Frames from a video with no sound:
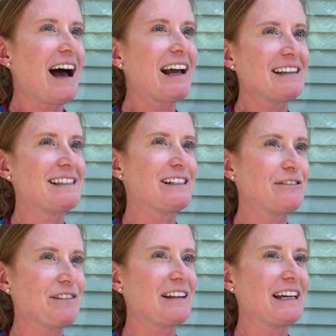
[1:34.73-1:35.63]
I still
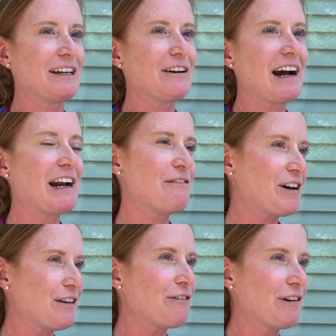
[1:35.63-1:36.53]
feel like you're kind of
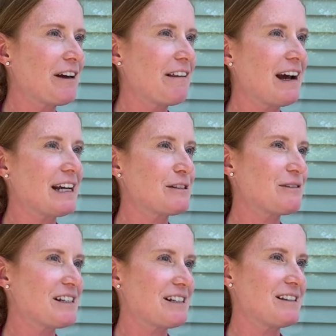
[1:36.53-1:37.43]
on the front lines,
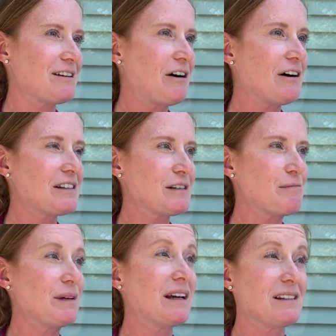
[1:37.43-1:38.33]
which is
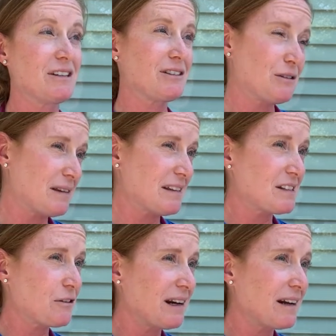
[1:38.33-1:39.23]
awesome because you're doing the
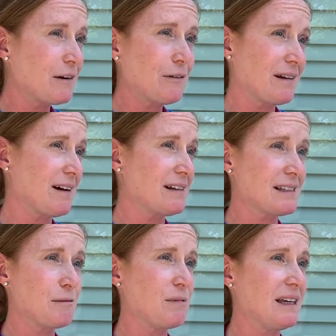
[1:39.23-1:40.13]
screening
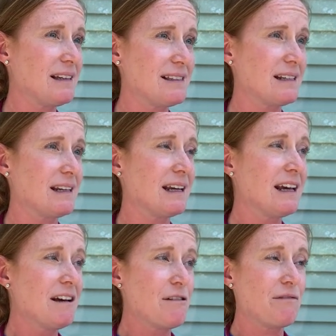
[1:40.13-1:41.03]
colonoscopies and
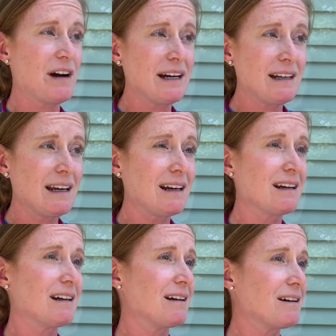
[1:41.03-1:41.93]

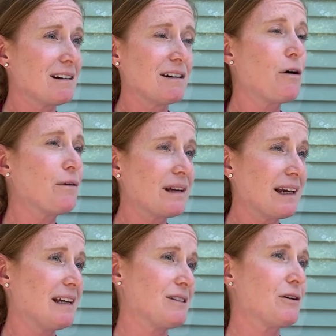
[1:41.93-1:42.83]
finding colon
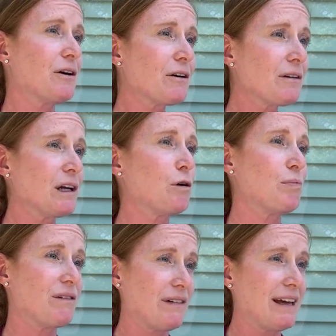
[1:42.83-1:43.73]
cancer early or
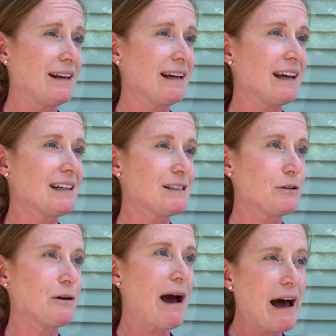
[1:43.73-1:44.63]
preventing it. So
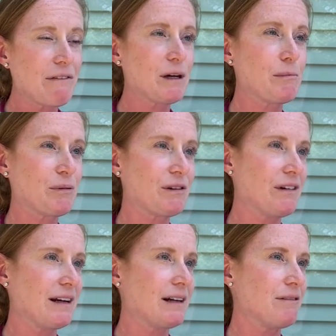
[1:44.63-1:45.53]
you have the
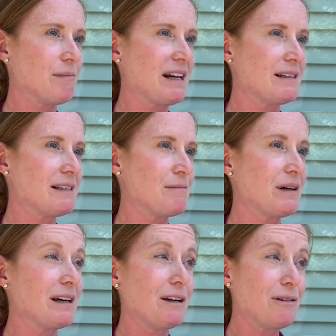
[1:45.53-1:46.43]
preventative medicine,
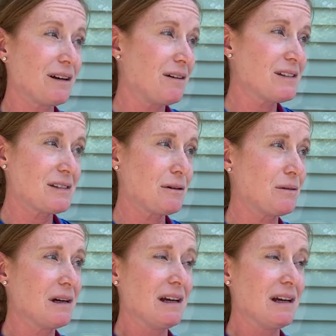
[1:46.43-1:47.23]
but you can also